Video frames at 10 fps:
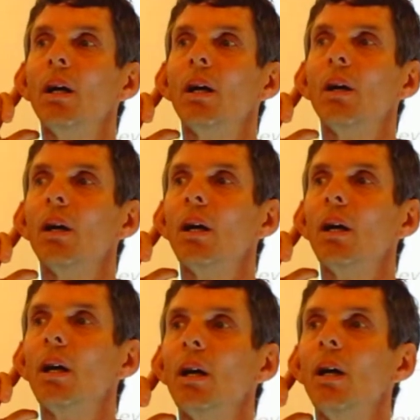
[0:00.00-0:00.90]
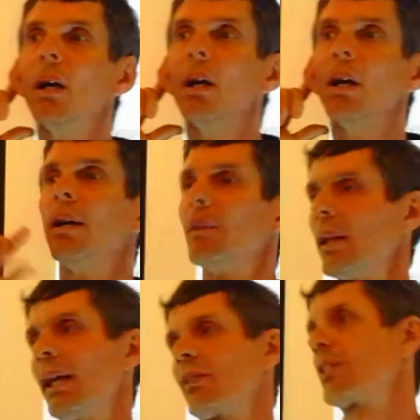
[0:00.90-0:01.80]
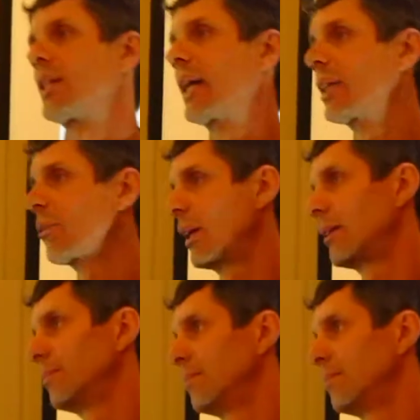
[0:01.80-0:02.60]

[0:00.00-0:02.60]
Makes your waste visible. That's exactly right.